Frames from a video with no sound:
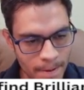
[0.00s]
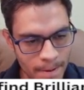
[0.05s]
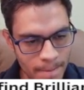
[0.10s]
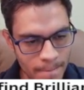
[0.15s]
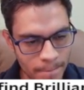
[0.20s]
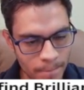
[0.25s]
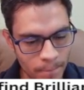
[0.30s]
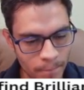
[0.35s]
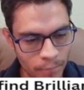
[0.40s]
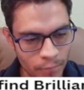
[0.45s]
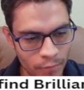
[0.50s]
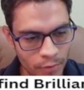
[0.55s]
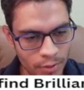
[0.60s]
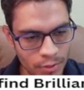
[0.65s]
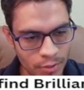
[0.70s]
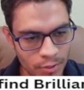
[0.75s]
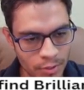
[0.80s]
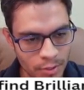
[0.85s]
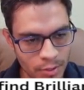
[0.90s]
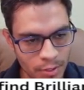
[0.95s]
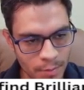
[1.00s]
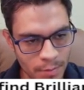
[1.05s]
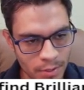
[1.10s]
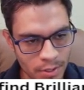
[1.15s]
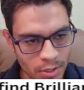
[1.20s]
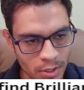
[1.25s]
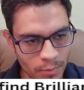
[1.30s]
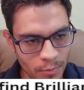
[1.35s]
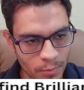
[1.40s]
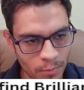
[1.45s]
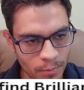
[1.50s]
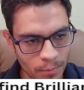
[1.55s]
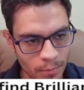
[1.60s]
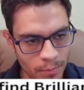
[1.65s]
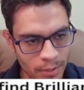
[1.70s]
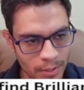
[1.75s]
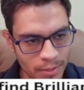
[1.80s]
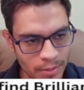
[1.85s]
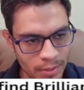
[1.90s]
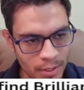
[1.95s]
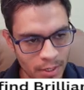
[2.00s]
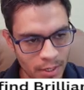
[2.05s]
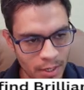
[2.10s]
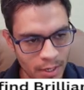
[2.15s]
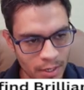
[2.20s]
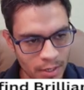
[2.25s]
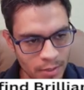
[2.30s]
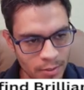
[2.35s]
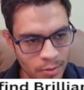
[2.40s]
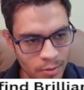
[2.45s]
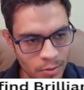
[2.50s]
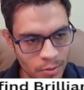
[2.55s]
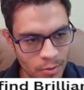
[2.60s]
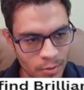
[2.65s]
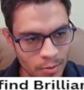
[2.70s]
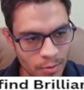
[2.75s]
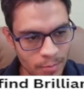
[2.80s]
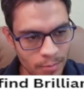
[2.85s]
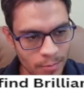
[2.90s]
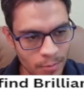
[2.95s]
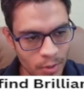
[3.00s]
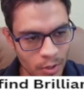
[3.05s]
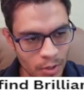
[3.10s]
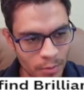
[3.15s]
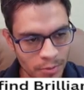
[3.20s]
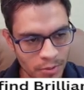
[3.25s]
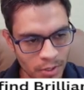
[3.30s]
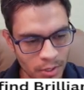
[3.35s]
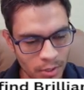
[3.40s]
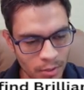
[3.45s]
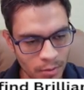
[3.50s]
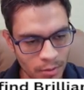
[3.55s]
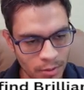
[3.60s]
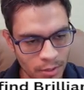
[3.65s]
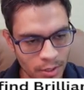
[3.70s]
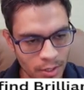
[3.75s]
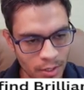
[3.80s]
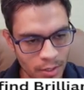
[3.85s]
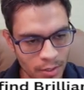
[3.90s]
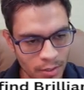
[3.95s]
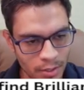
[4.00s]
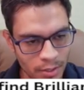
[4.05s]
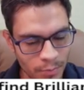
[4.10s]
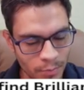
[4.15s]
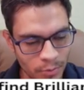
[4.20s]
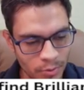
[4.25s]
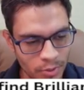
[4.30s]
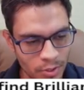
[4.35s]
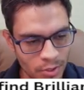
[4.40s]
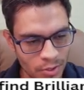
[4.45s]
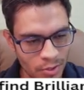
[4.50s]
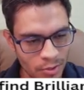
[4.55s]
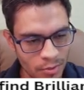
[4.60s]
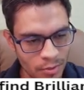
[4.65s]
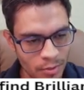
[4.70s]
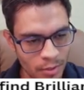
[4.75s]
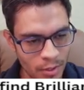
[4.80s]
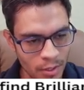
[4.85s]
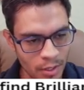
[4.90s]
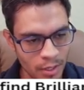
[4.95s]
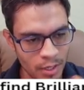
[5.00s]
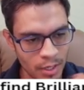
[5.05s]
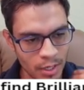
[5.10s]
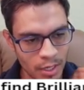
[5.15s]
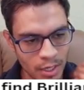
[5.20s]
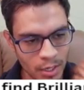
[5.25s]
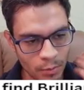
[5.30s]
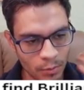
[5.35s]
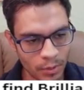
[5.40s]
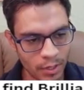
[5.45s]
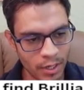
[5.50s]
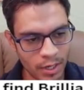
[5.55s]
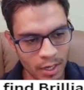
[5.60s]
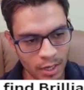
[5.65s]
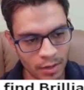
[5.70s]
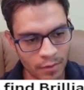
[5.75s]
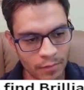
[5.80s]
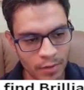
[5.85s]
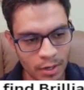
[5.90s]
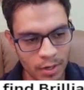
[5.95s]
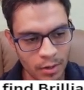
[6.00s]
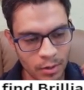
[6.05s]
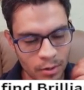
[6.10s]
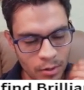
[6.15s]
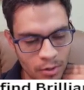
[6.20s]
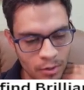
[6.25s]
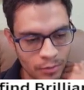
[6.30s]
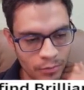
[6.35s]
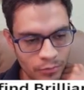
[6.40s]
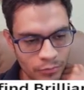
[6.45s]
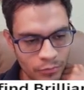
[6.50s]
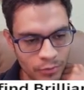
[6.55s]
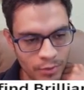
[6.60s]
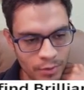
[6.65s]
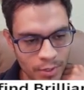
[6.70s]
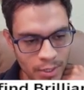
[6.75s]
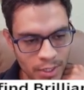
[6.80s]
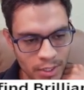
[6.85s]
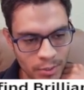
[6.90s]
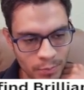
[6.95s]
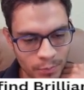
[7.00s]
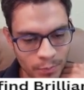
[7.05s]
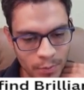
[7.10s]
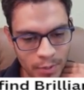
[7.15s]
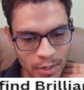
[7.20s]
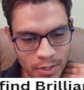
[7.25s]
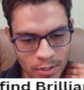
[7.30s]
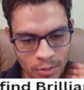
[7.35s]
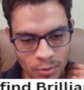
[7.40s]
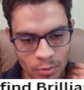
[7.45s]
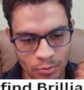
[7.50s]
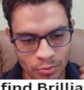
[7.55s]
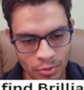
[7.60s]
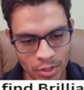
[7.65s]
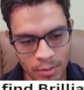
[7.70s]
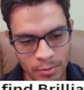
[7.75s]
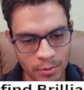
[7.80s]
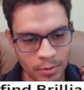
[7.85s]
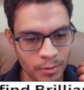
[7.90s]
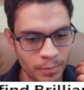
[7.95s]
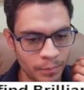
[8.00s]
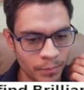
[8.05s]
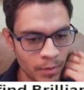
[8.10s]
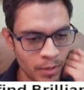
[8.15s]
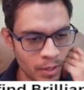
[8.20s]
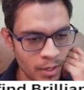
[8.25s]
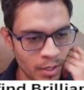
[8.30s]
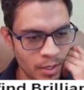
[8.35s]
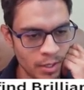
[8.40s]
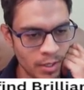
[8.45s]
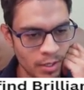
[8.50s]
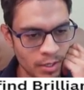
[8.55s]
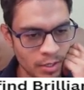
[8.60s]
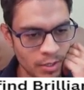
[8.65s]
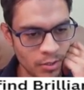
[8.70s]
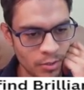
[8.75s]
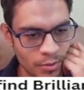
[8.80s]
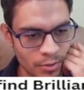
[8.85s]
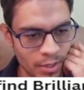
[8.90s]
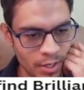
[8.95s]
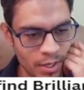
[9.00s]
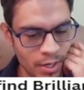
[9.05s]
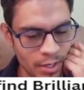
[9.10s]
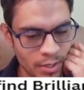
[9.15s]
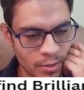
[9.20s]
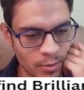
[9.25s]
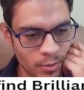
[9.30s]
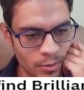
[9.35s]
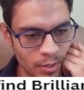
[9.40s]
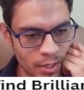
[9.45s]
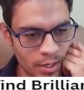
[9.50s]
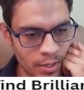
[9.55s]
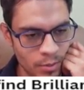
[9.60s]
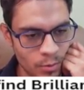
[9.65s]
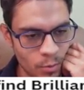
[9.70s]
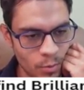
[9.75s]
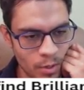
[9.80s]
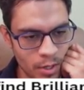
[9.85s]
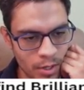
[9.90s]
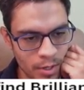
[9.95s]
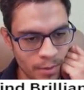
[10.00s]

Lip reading: First, the bishop still has some obstacles here in this position. It wouldn't have a lot of space to travel. So that is why.